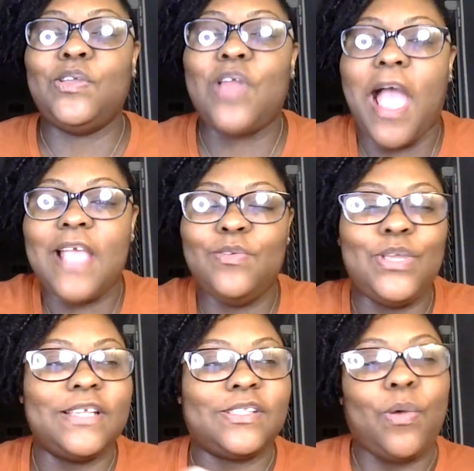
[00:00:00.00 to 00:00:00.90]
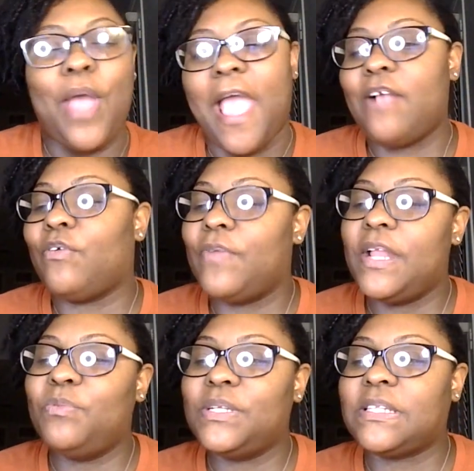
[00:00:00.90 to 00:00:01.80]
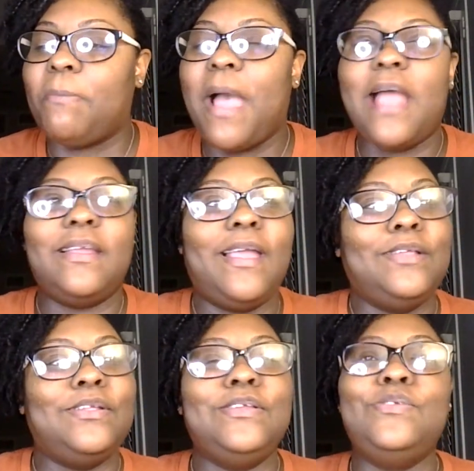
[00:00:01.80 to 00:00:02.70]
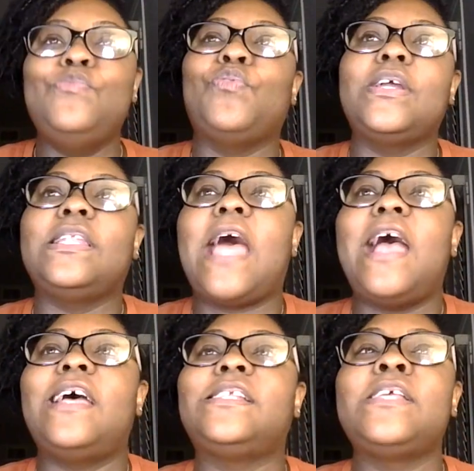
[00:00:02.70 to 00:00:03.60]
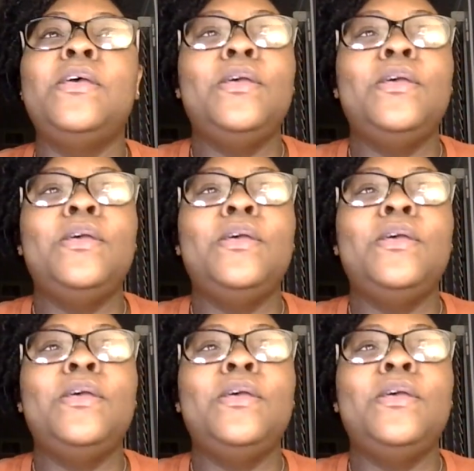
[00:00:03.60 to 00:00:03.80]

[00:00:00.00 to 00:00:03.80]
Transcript: You know how you get so aggravated with somebody and then you realize